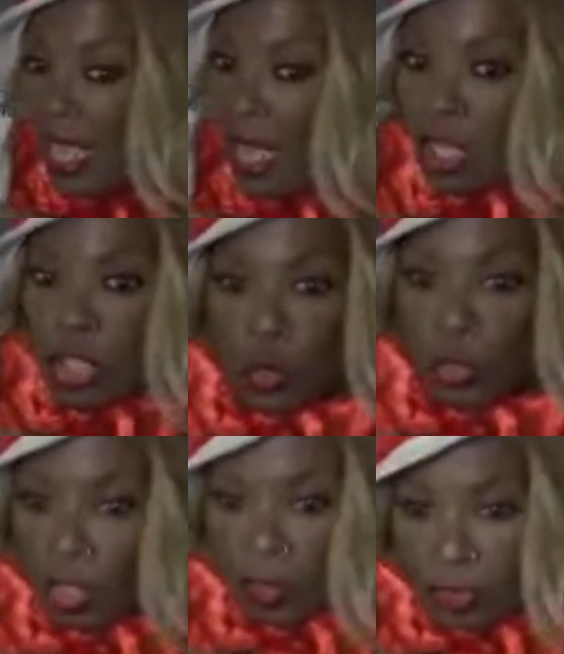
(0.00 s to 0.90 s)
a new
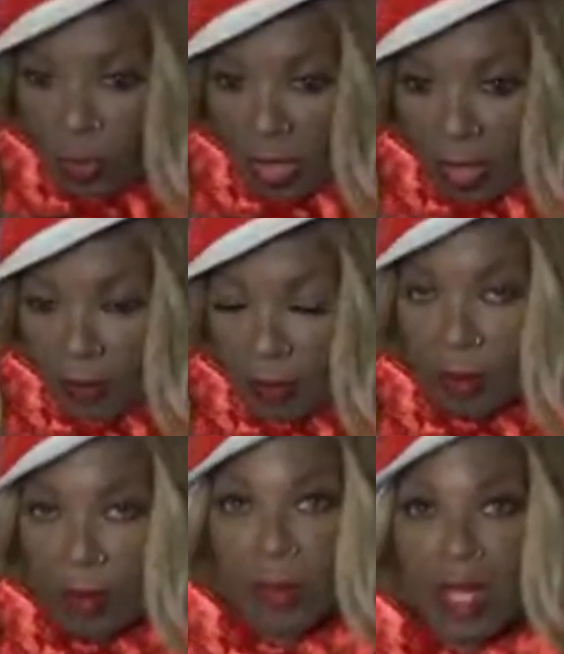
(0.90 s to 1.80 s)
term for me,
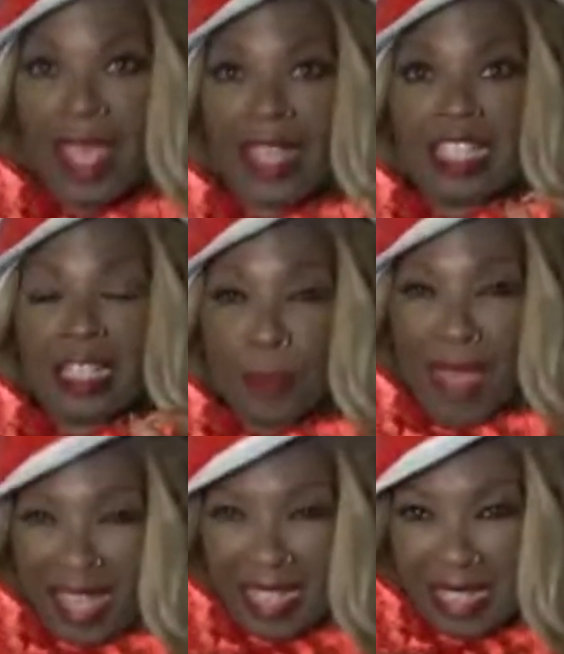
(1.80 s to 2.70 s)

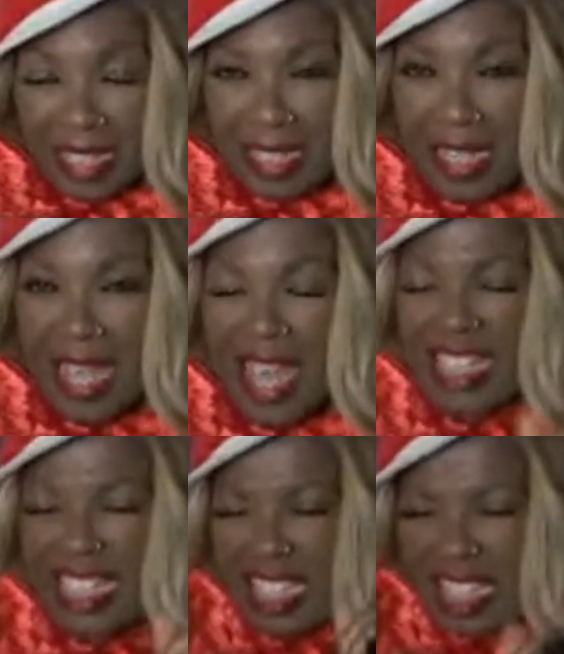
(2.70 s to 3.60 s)
expanded
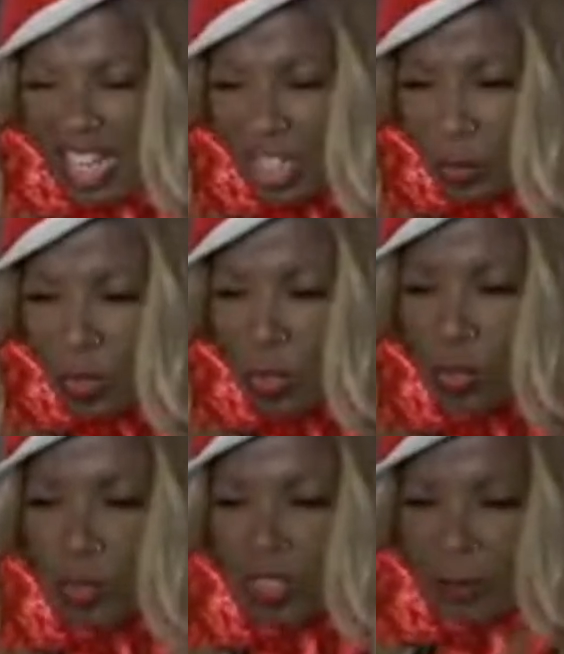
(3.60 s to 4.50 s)
sexual
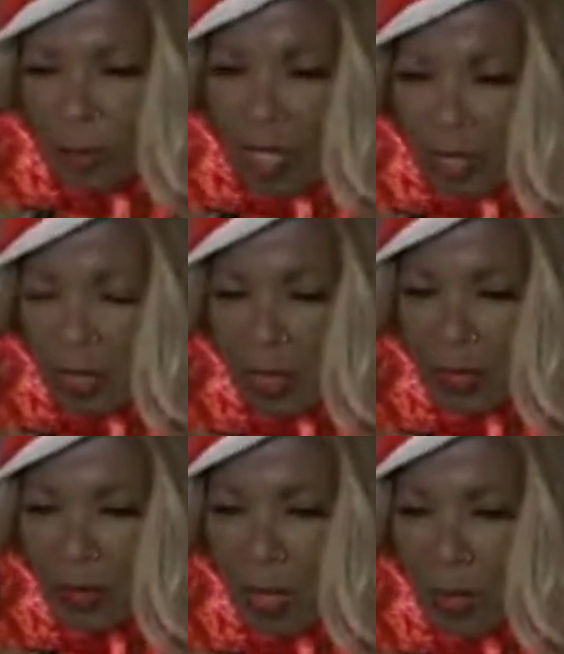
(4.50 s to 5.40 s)
response,
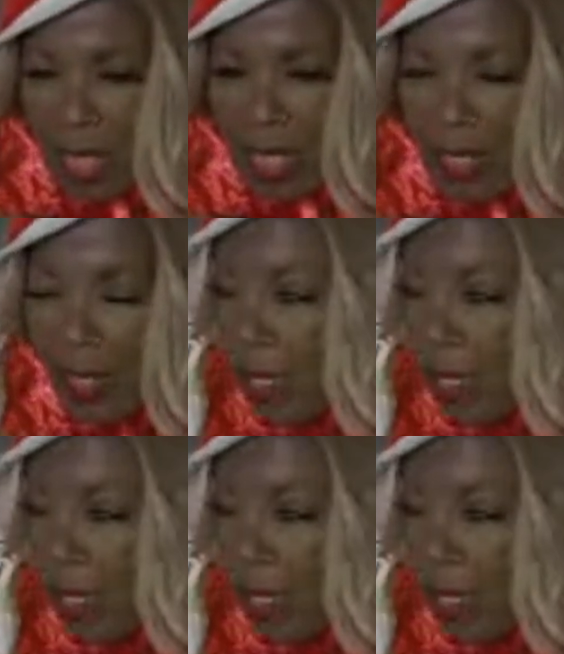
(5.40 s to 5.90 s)
okay?